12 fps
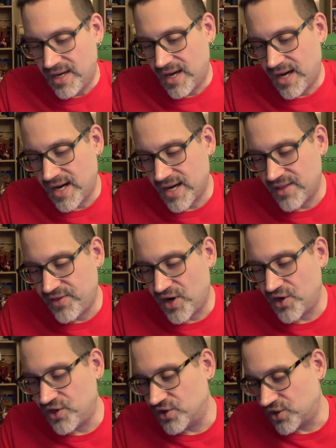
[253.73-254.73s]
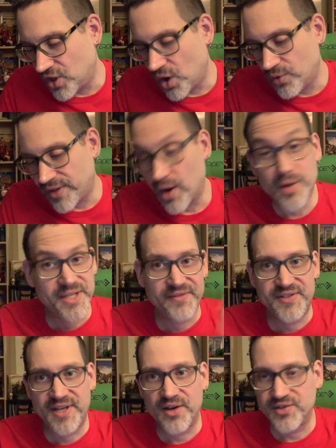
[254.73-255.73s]
Uh, there you go. They always have
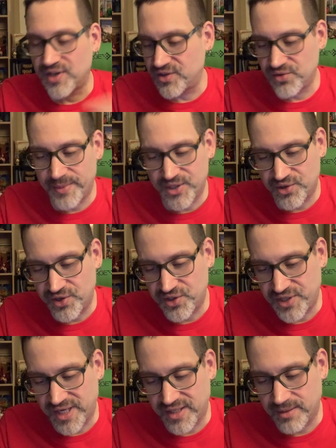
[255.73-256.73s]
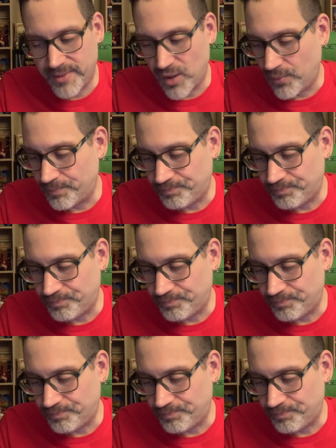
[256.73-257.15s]
sales on, so make sure you're checking them out.